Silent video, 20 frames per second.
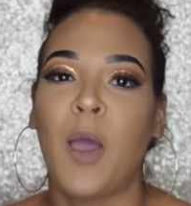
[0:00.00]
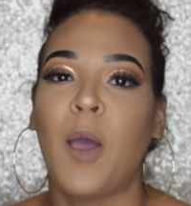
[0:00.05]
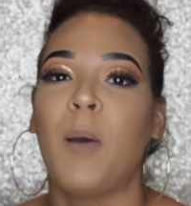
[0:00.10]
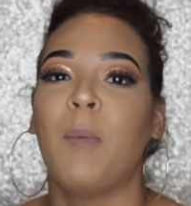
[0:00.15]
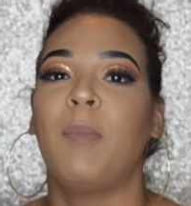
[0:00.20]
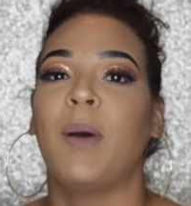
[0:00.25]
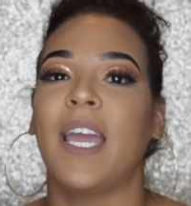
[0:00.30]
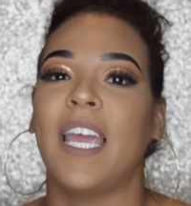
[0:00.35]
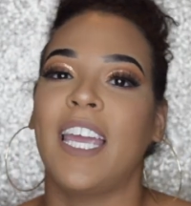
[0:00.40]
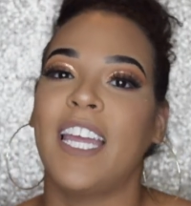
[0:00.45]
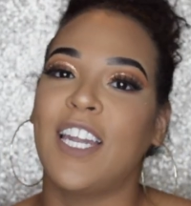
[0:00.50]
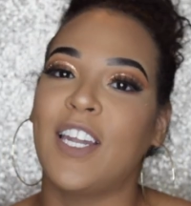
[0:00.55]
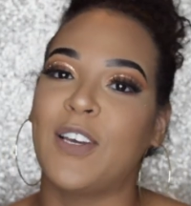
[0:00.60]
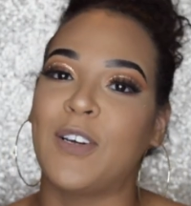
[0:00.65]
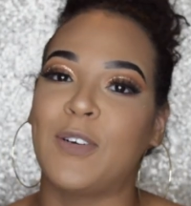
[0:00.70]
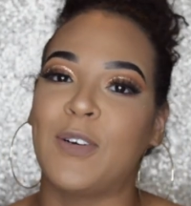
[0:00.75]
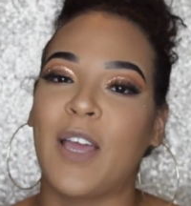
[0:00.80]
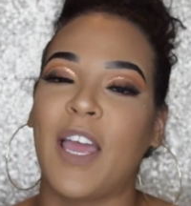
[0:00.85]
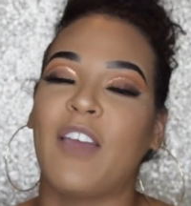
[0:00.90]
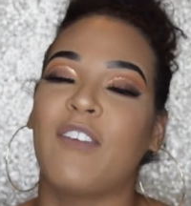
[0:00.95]
But
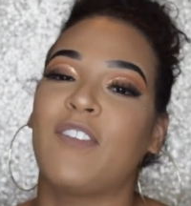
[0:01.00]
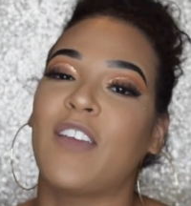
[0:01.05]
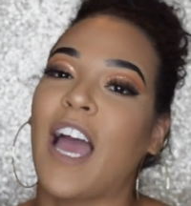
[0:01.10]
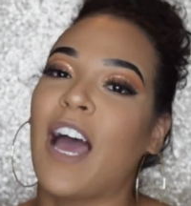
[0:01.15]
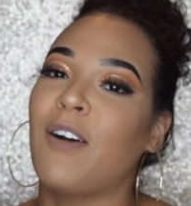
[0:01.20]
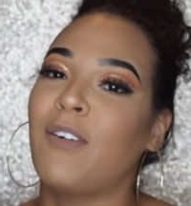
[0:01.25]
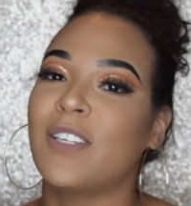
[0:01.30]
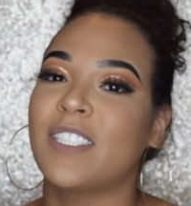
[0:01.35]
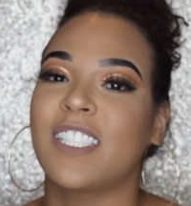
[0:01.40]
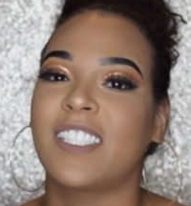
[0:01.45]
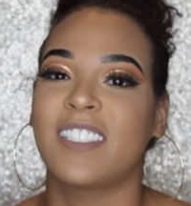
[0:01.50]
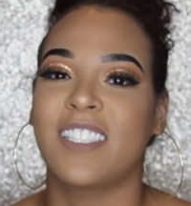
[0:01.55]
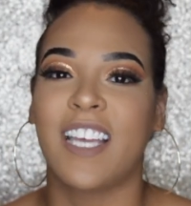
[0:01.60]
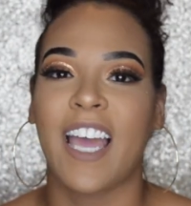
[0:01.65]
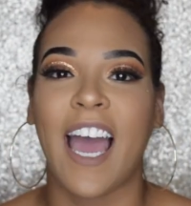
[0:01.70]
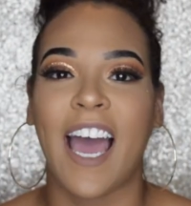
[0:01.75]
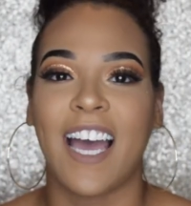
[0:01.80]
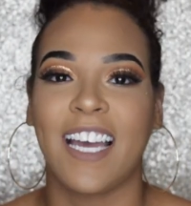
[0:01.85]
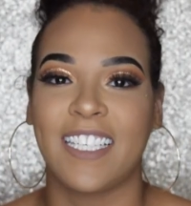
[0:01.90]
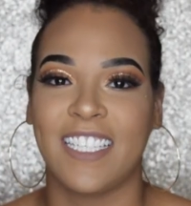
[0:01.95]
anywho, if y'all want to see
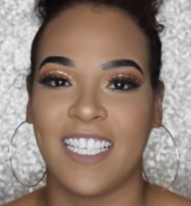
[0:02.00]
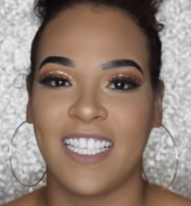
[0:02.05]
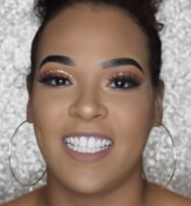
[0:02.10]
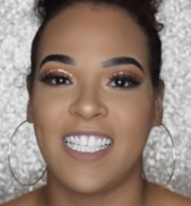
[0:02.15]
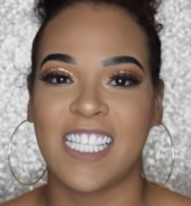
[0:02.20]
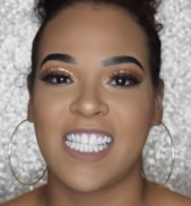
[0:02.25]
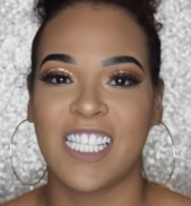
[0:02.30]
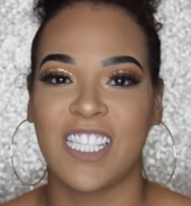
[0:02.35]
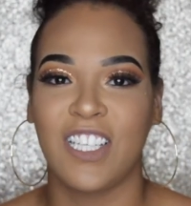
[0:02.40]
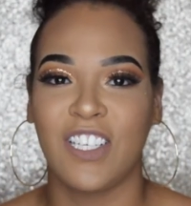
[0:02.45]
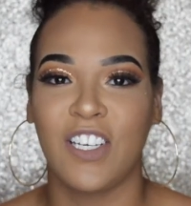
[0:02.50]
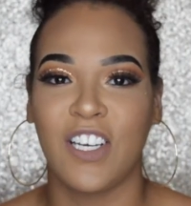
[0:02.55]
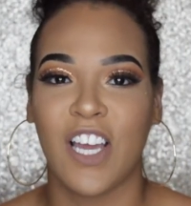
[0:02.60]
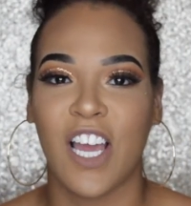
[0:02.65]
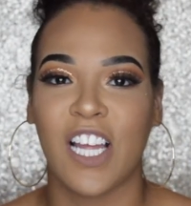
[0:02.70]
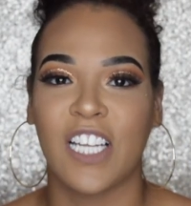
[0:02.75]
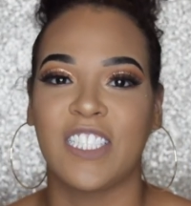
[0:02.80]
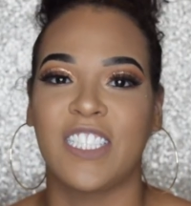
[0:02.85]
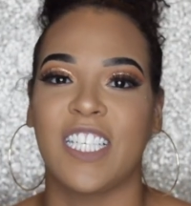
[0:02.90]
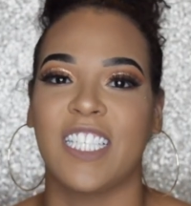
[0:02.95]
how I did this look,
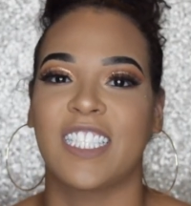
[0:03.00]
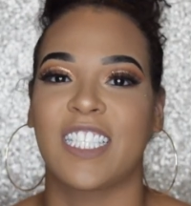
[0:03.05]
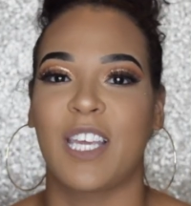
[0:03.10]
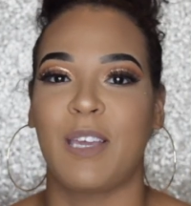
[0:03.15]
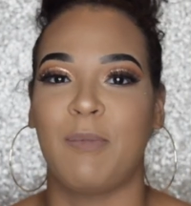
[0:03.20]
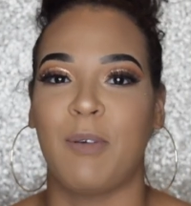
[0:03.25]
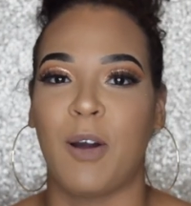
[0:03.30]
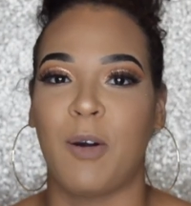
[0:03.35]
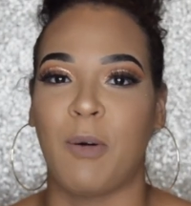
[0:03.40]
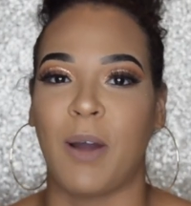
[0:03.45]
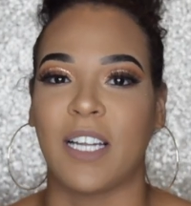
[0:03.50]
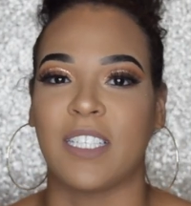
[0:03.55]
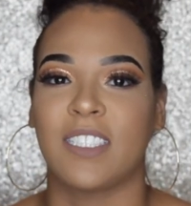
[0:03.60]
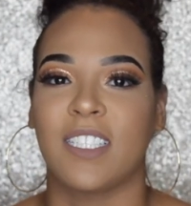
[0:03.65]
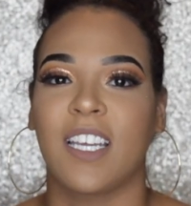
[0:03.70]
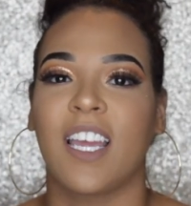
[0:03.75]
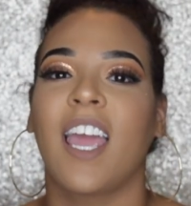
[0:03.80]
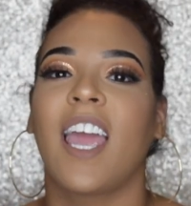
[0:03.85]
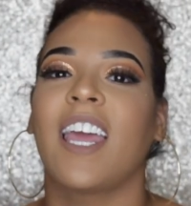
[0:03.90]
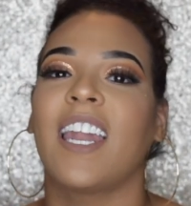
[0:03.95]
just keep on
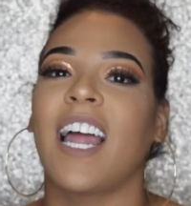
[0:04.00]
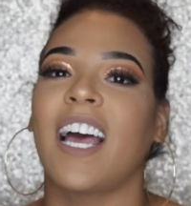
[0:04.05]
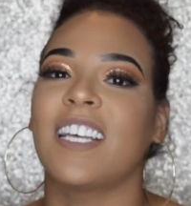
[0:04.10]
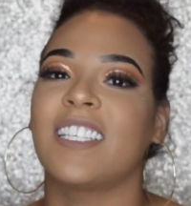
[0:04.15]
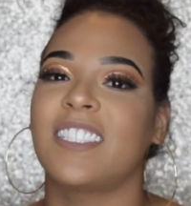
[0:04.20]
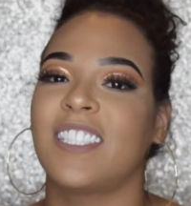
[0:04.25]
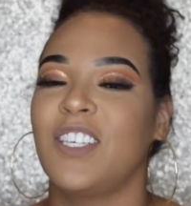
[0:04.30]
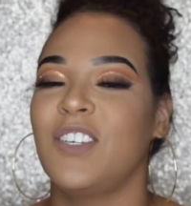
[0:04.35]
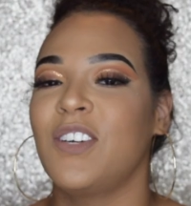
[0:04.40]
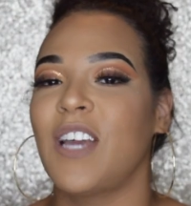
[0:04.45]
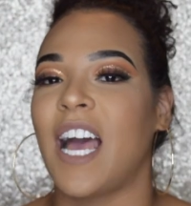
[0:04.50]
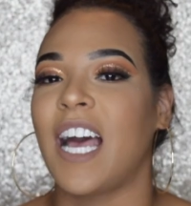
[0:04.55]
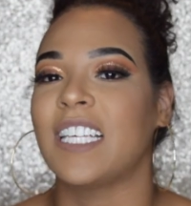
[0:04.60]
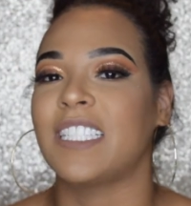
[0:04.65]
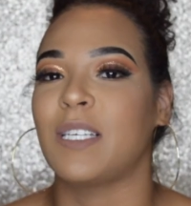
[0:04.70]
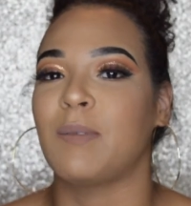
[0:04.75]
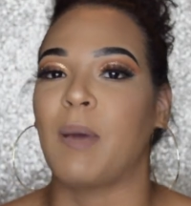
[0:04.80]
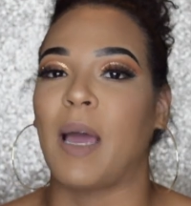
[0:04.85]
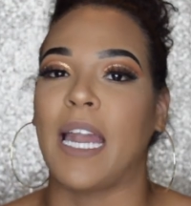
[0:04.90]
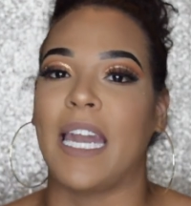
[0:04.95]
watching. And I'll see you guys
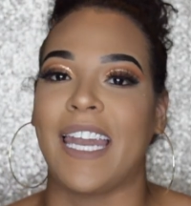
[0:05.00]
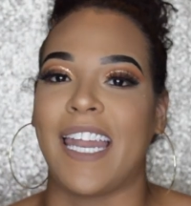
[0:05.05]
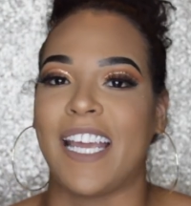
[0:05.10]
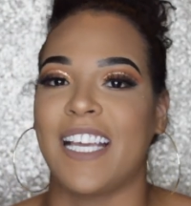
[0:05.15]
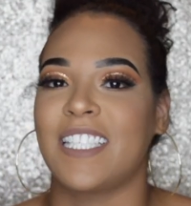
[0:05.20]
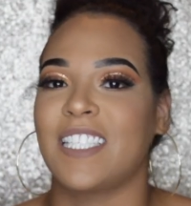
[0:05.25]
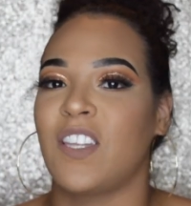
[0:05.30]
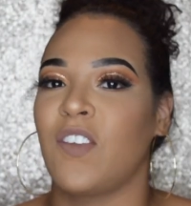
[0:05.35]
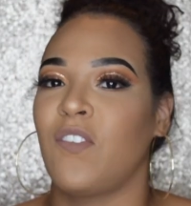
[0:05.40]
in my next